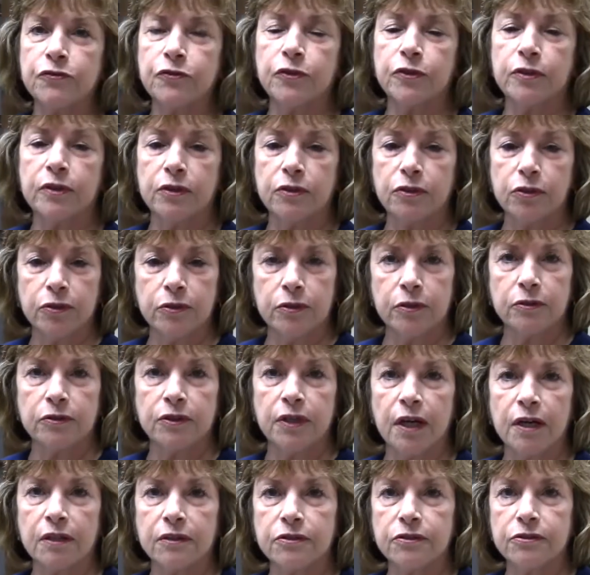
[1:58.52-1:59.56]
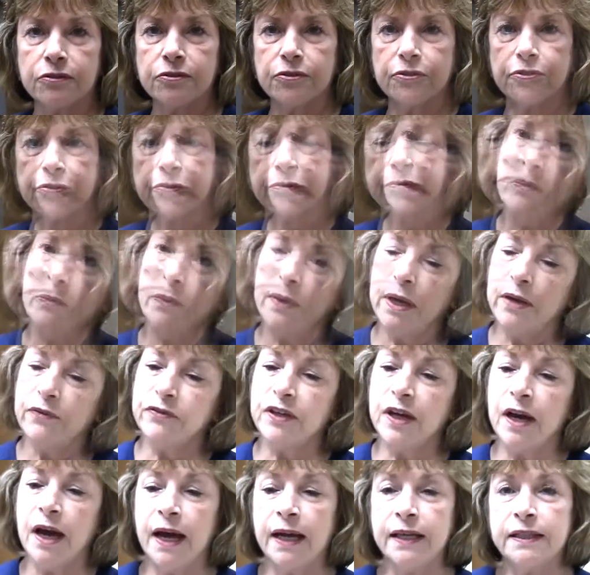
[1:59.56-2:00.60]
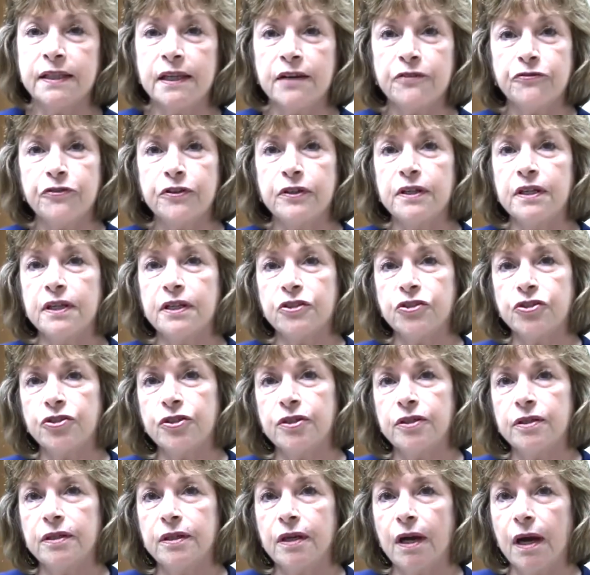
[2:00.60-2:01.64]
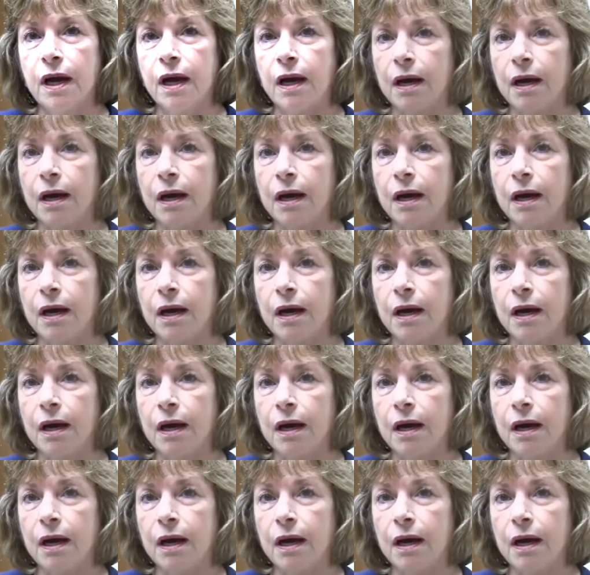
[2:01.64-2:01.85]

for the neuro doctors. We have the high definition.